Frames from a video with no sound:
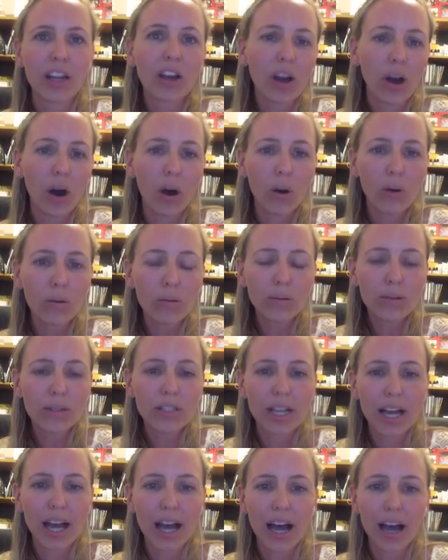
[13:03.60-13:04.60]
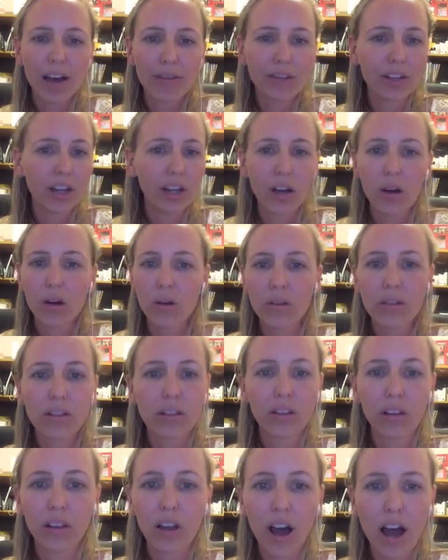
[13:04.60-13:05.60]
goals for health,
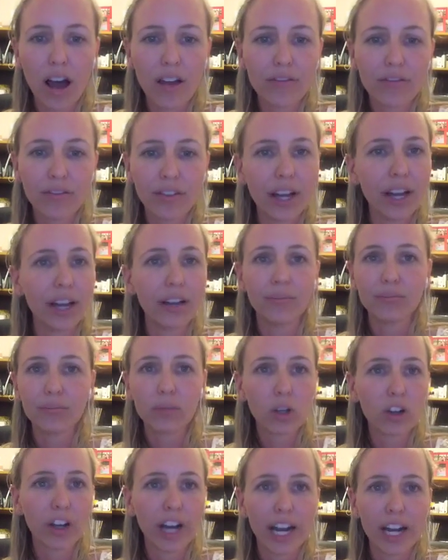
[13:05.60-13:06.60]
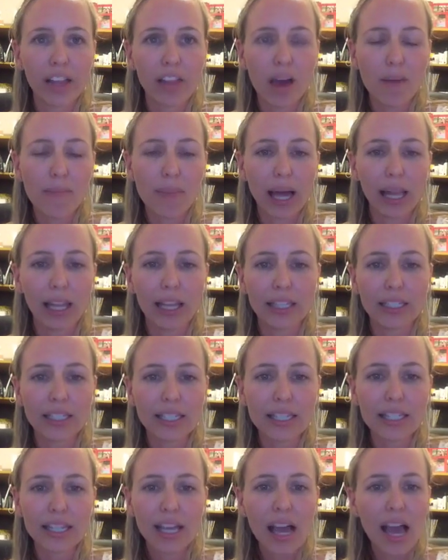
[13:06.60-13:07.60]
life, creating that
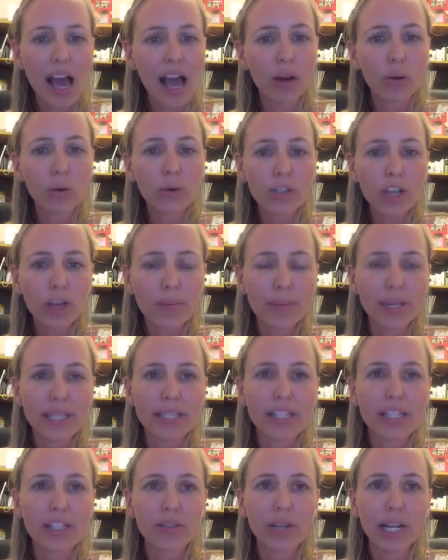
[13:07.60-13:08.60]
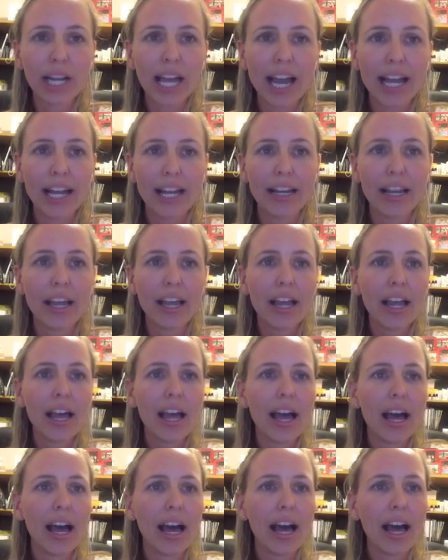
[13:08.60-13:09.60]
balance, and also business related,
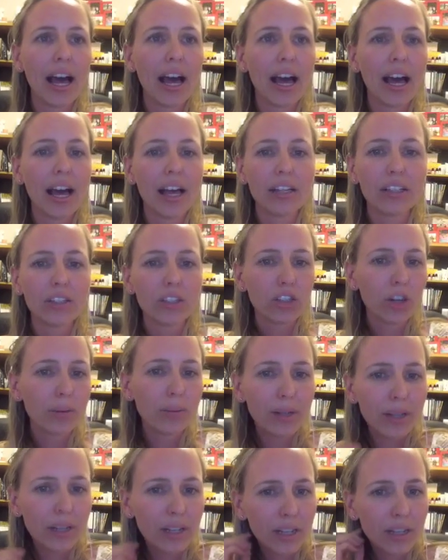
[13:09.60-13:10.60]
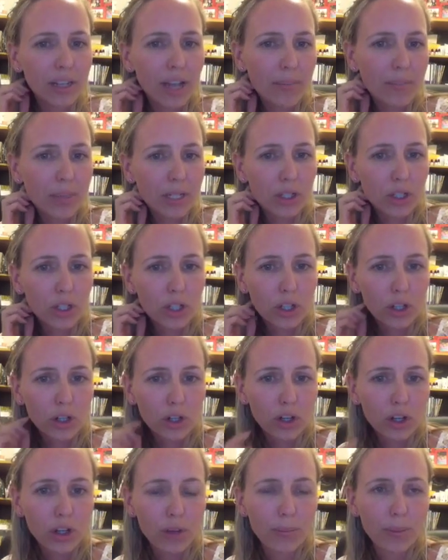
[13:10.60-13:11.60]
drop in number
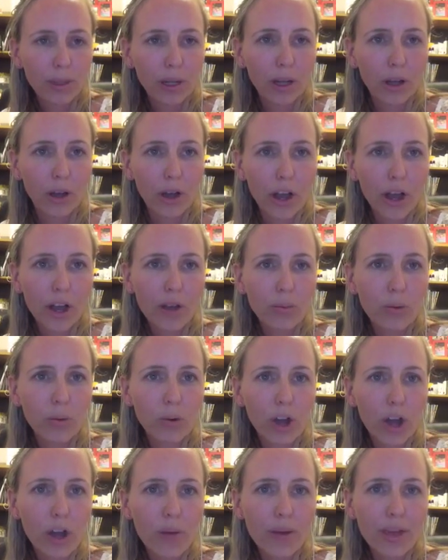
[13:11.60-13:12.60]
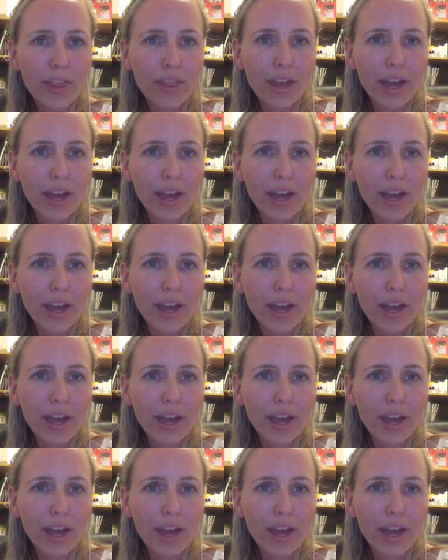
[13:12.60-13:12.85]
2 below. We'll go with